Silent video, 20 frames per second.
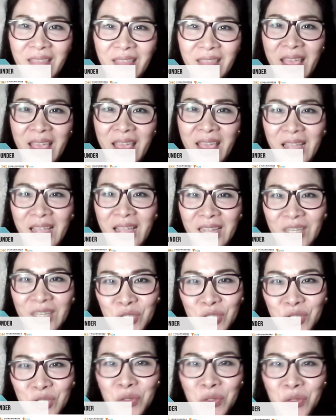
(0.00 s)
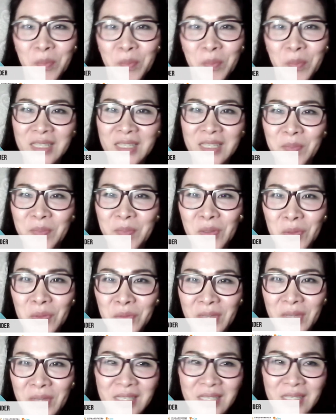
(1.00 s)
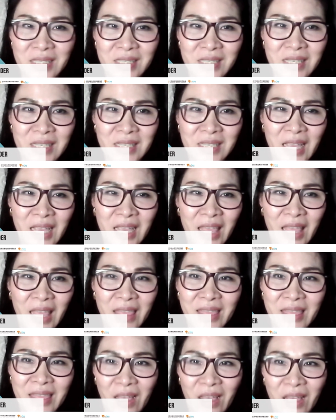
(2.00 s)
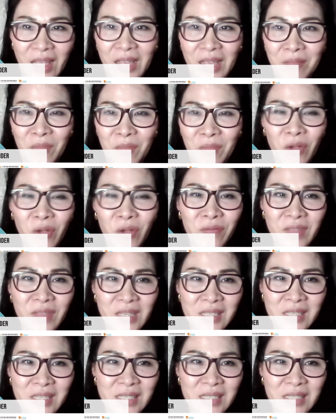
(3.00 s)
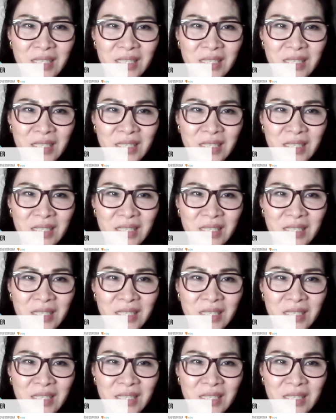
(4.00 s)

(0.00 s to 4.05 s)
there are two possible reasons of this